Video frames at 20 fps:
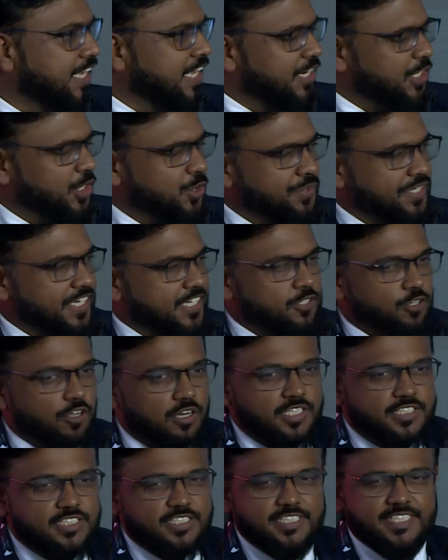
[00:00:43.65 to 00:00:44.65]
new
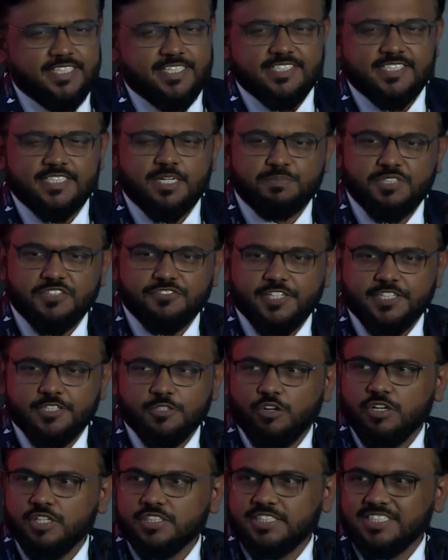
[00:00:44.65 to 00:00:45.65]
technology, disruptive
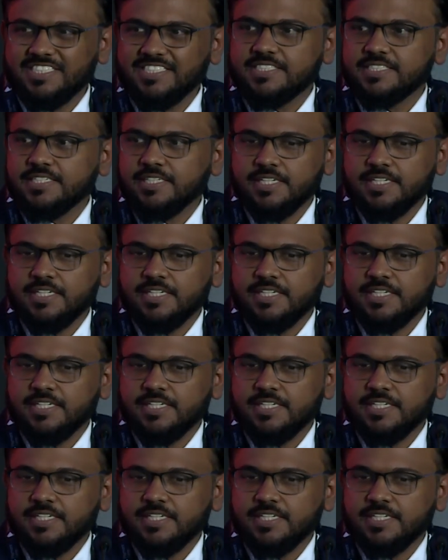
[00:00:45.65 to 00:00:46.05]
technologies.